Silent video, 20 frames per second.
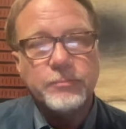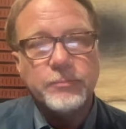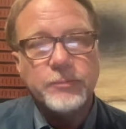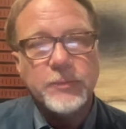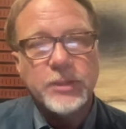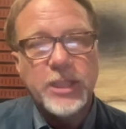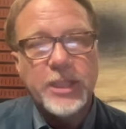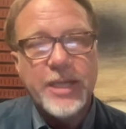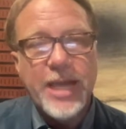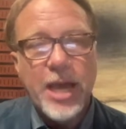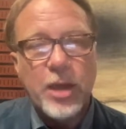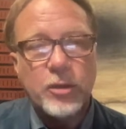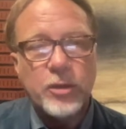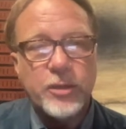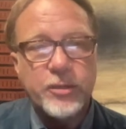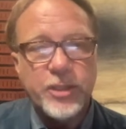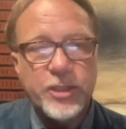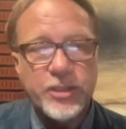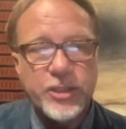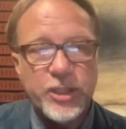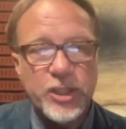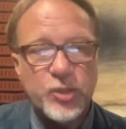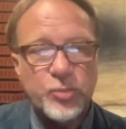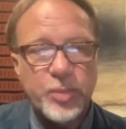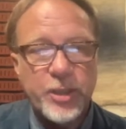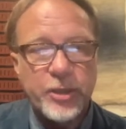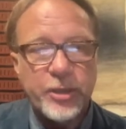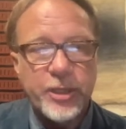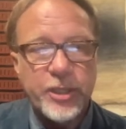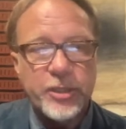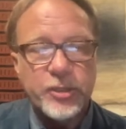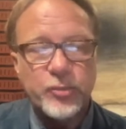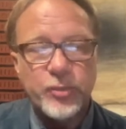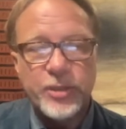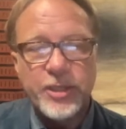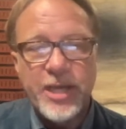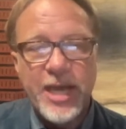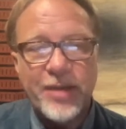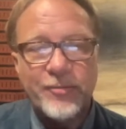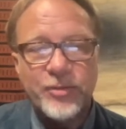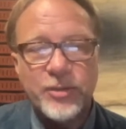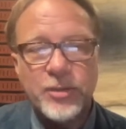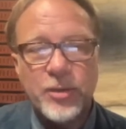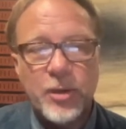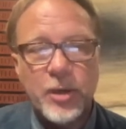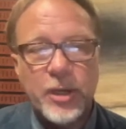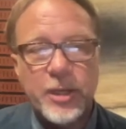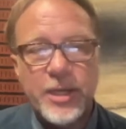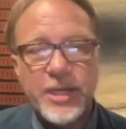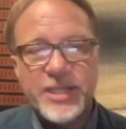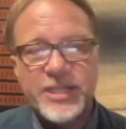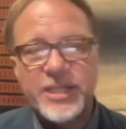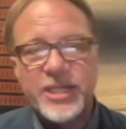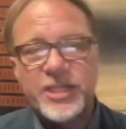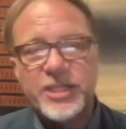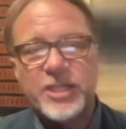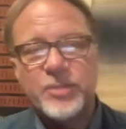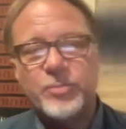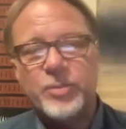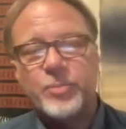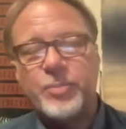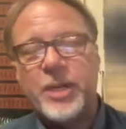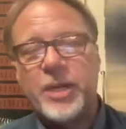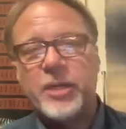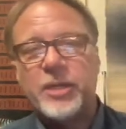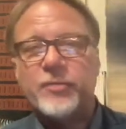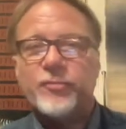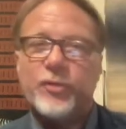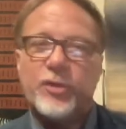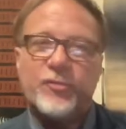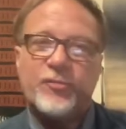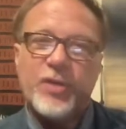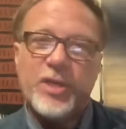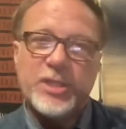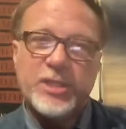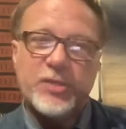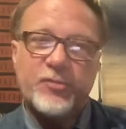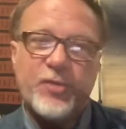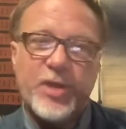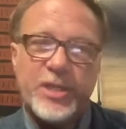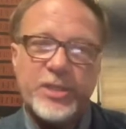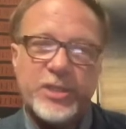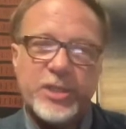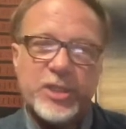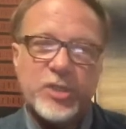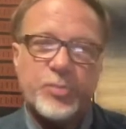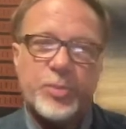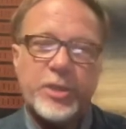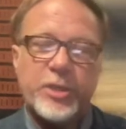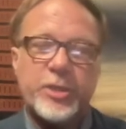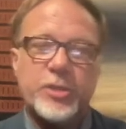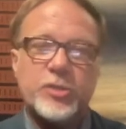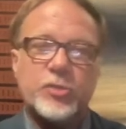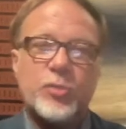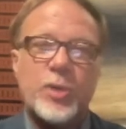And how could this experience with the avatar assist in preparing for a face-to-face experience?